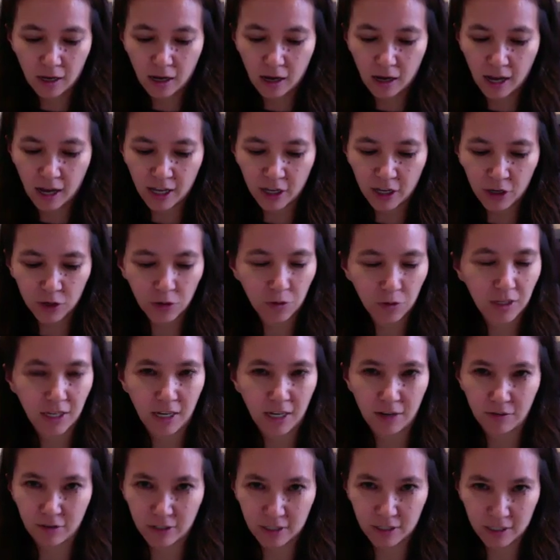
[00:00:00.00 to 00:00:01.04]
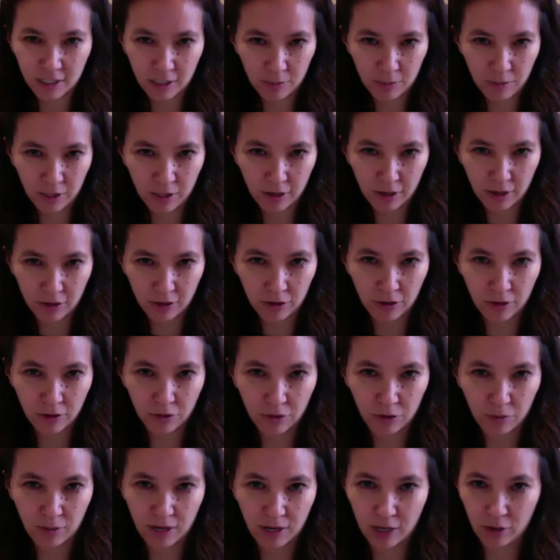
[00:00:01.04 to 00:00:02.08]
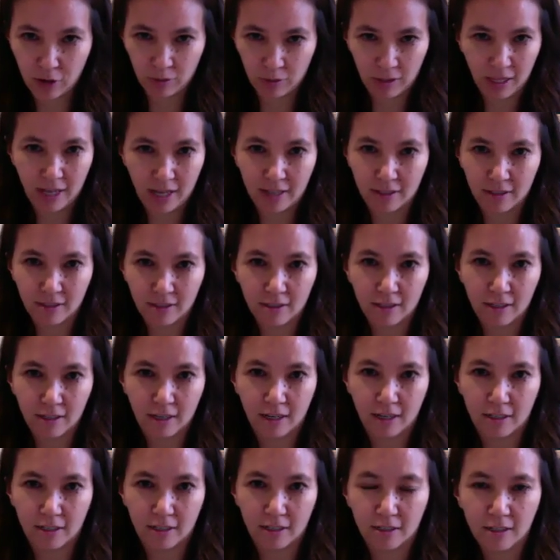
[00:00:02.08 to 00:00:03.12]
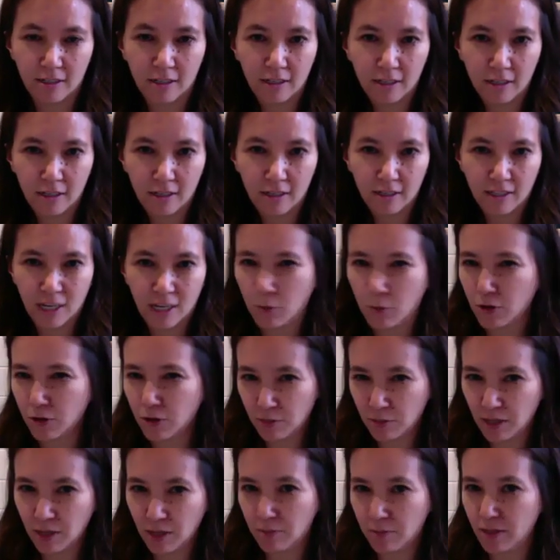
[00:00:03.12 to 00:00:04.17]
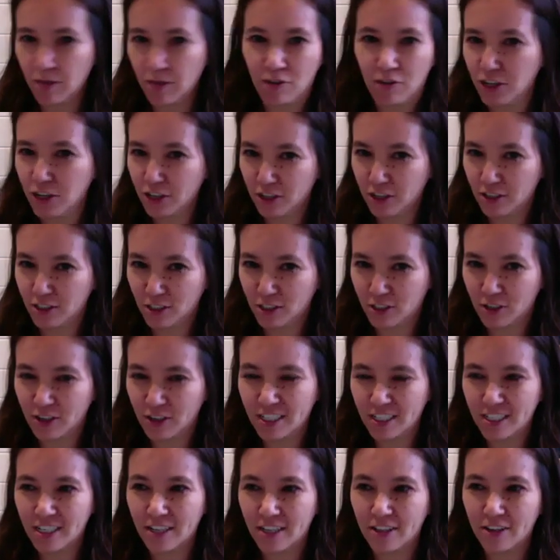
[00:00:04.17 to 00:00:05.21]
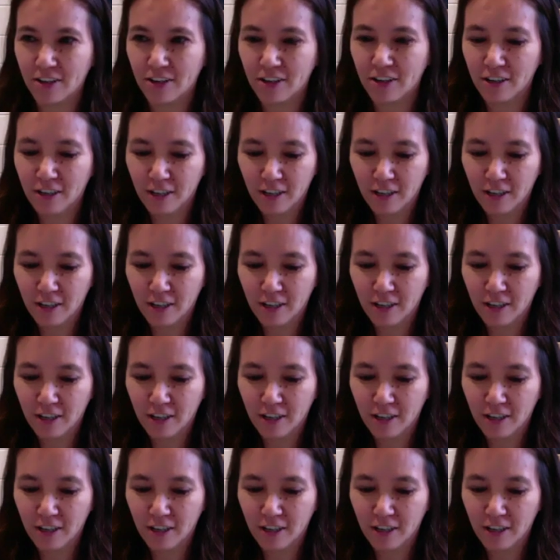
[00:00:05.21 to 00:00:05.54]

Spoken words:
I could only ever see parenthood through my own lens, and that wouldn't make me a very good storyteller.